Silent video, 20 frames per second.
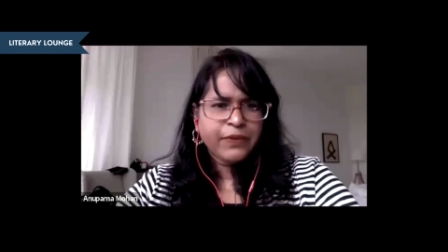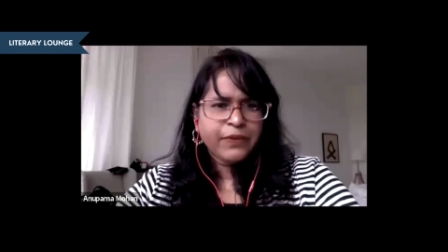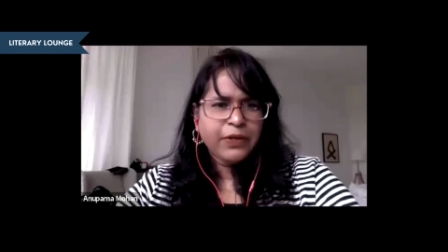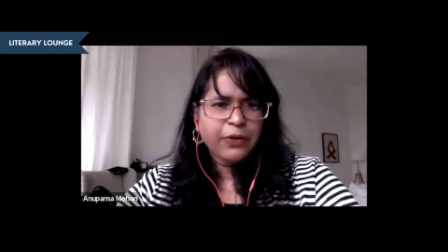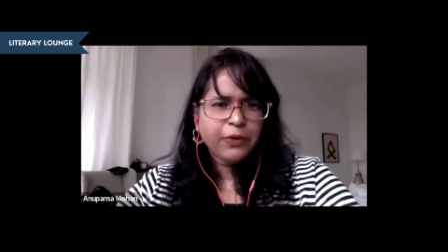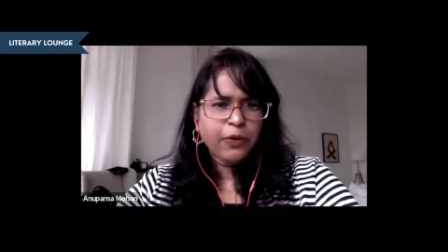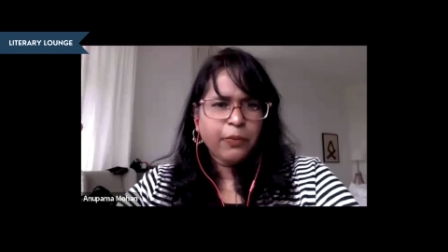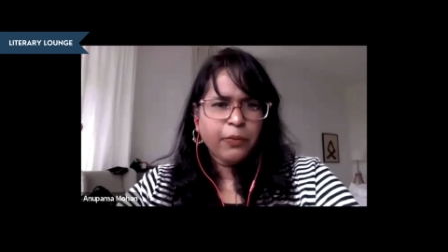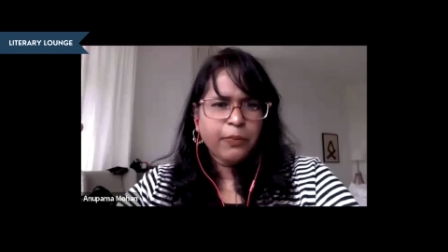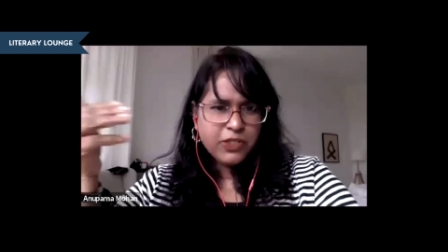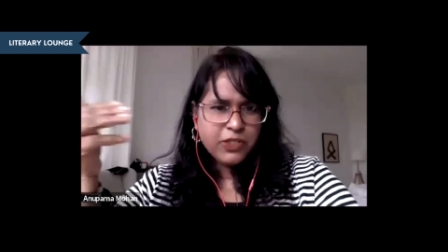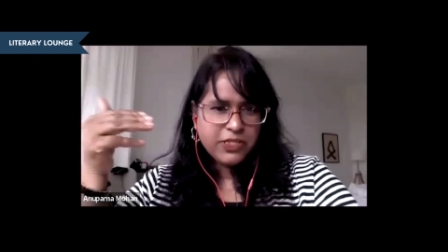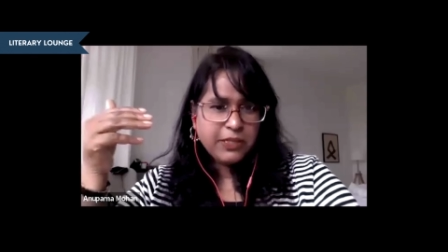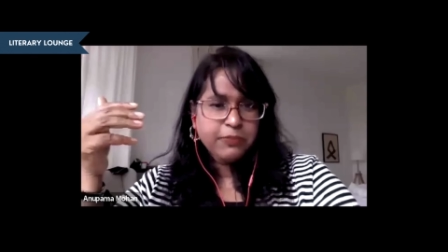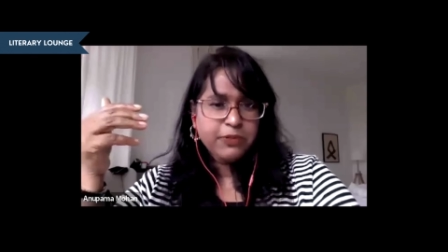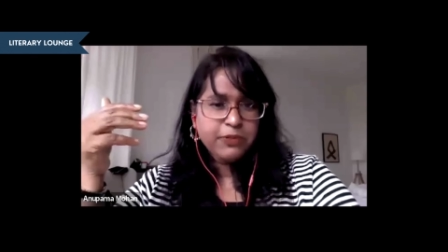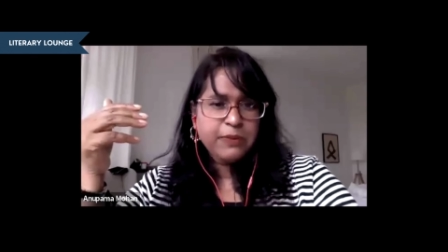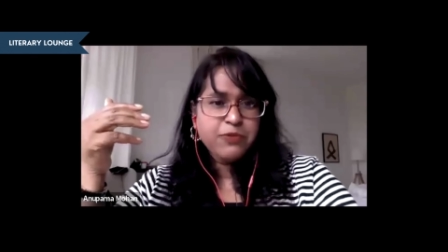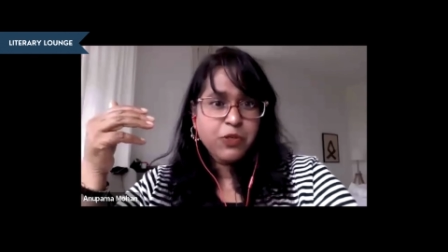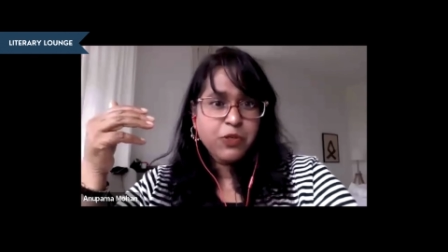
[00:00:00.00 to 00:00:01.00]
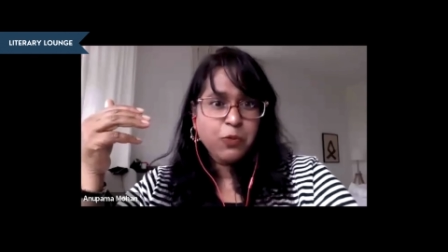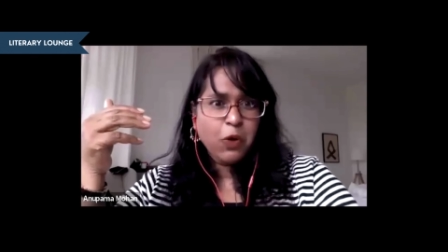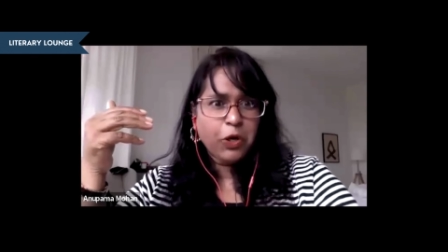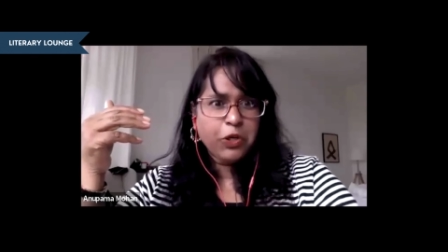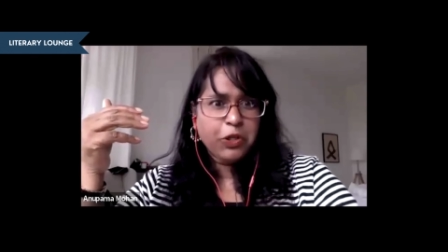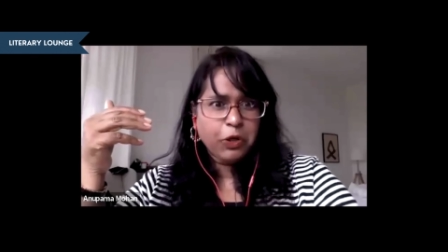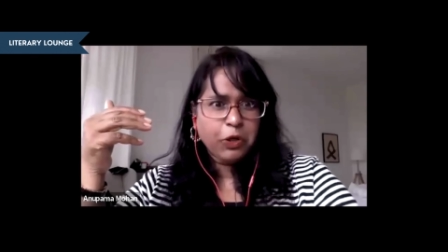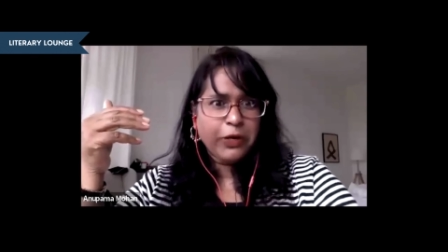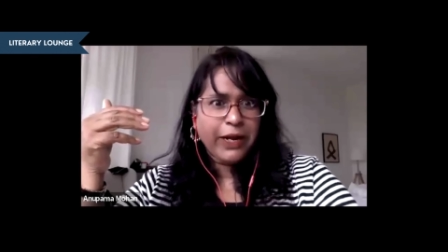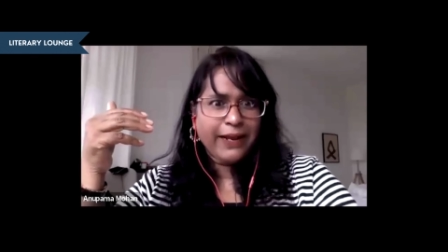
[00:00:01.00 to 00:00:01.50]
you know because sometimes you
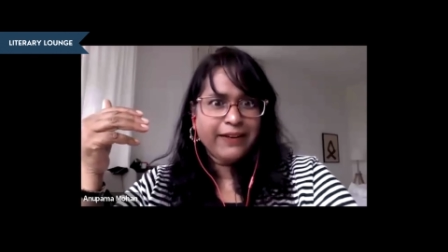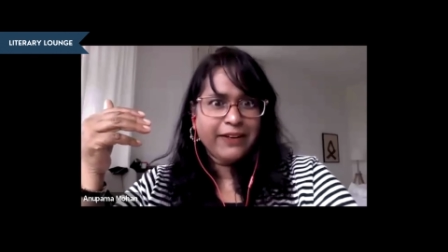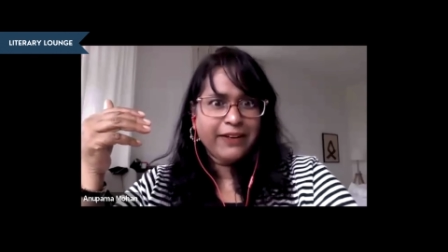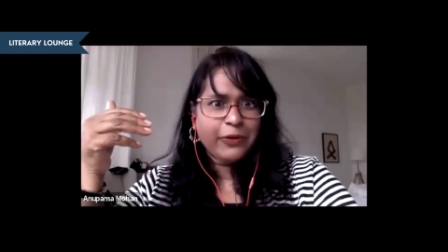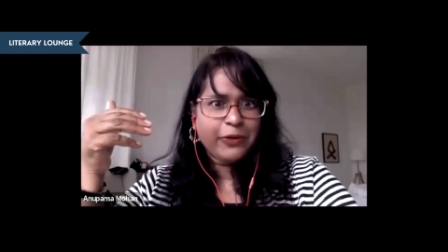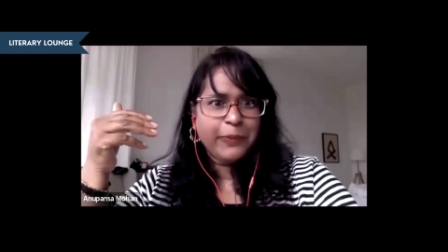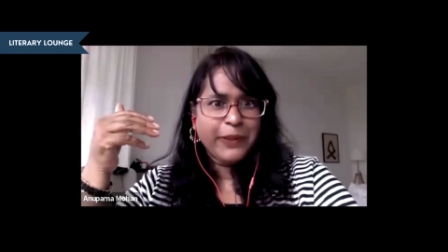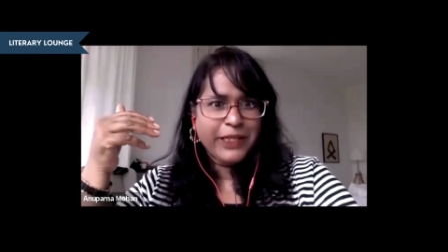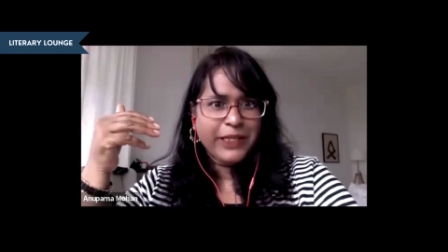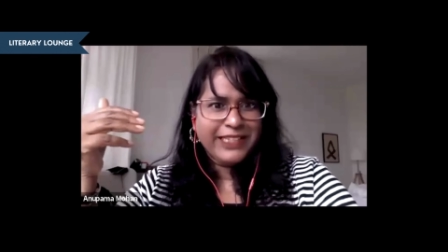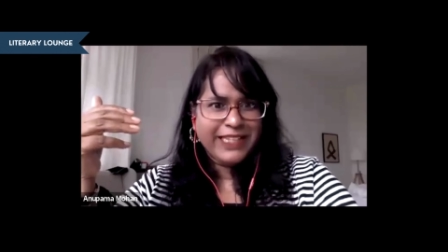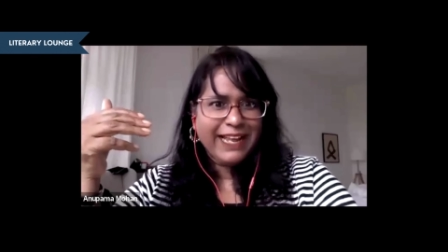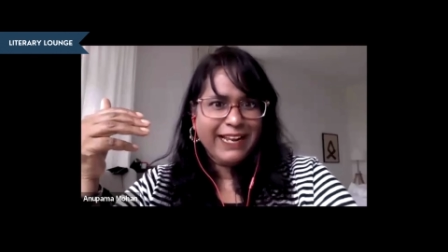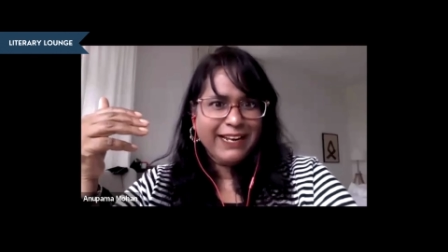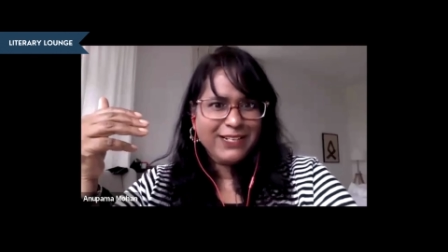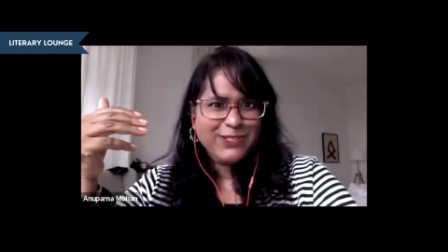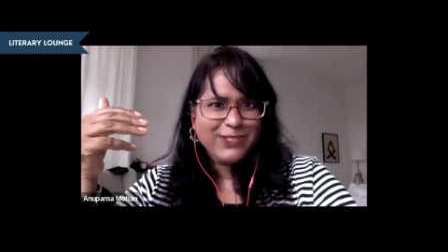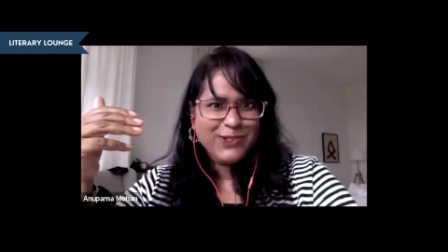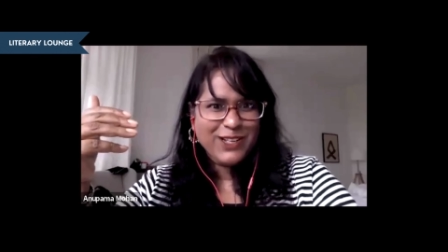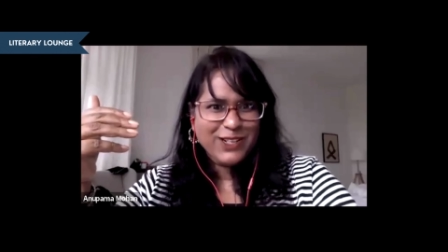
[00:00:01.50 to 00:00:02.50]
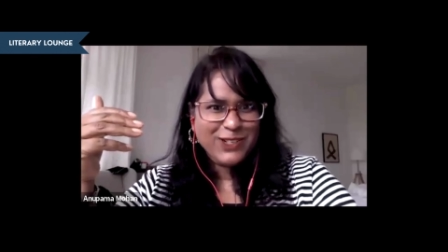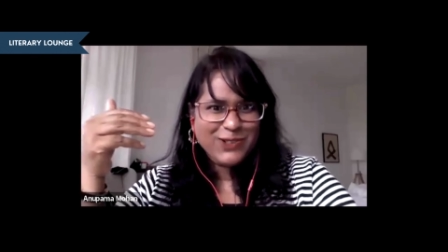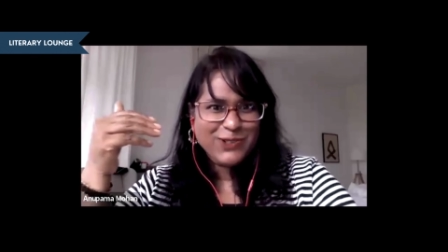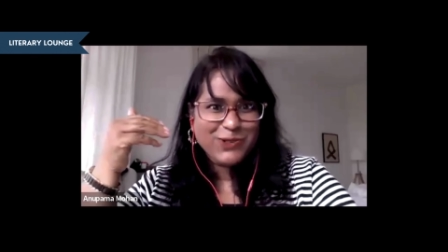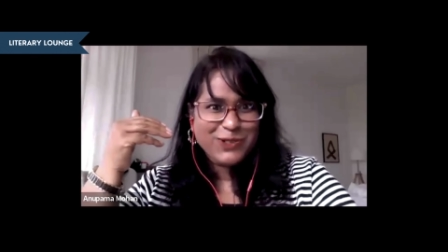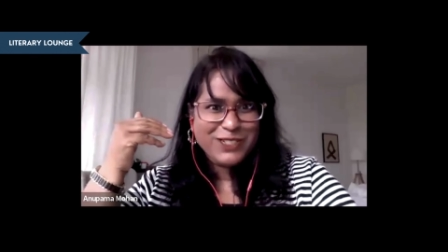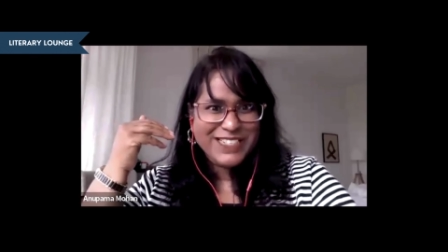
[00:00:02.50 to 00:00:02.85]
want your anger to be there so that you